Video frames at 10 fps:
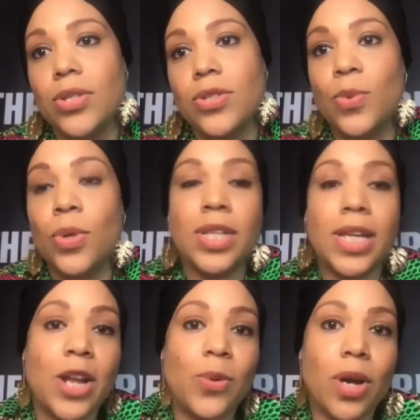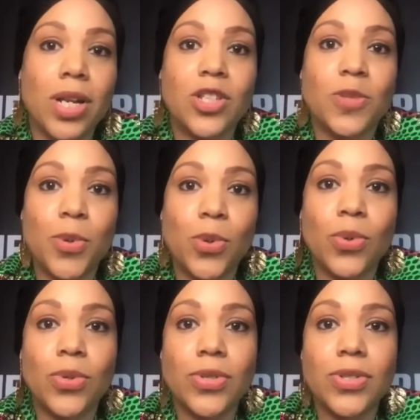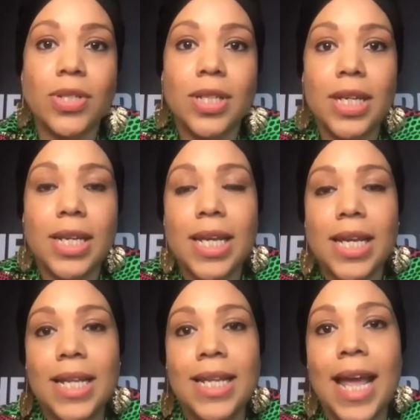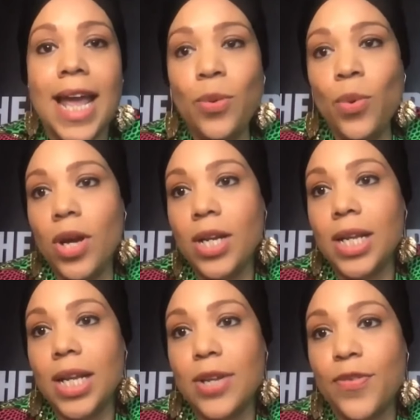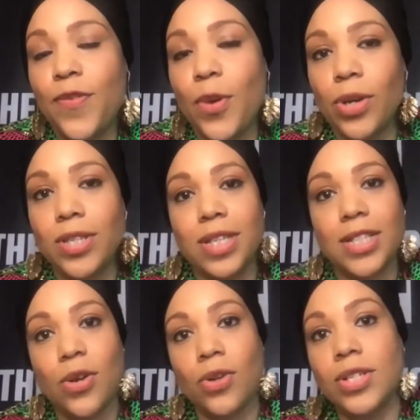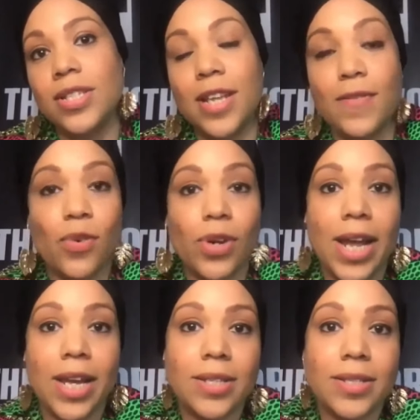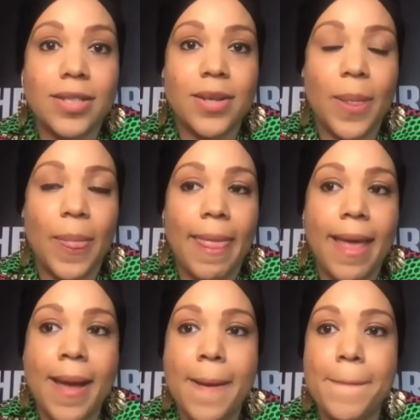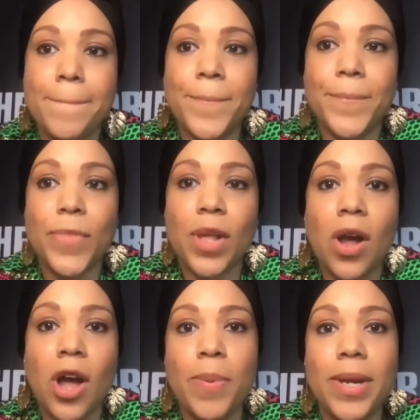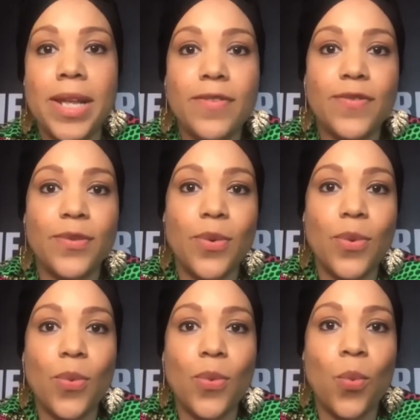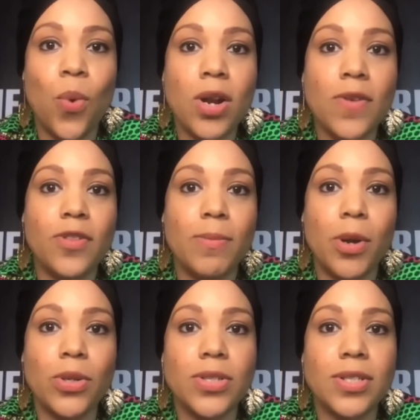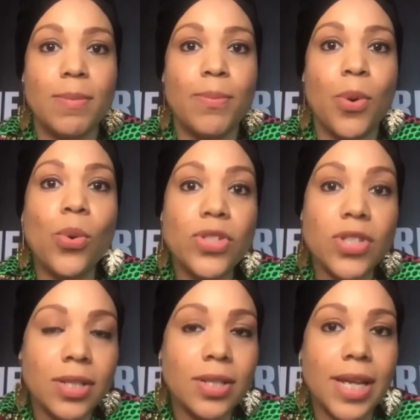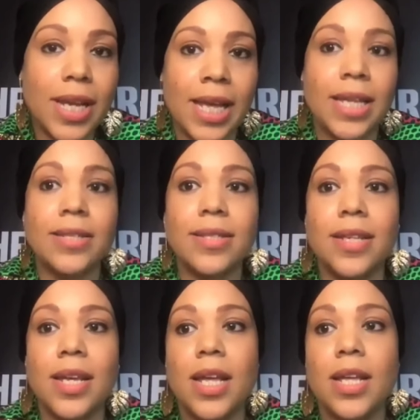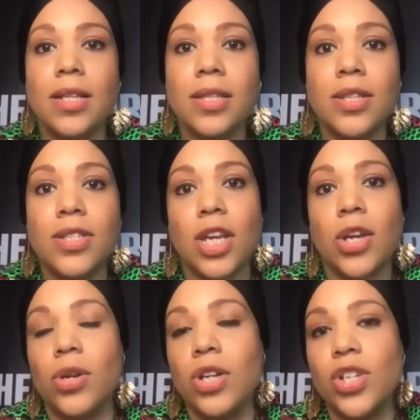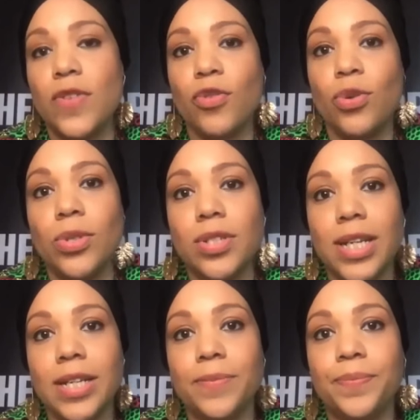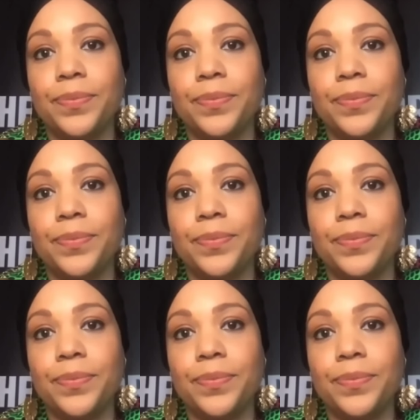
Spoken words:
So what the N-word explores, the N-word focuses on several layers. And I believe one of the most important is the psychology of cruelty.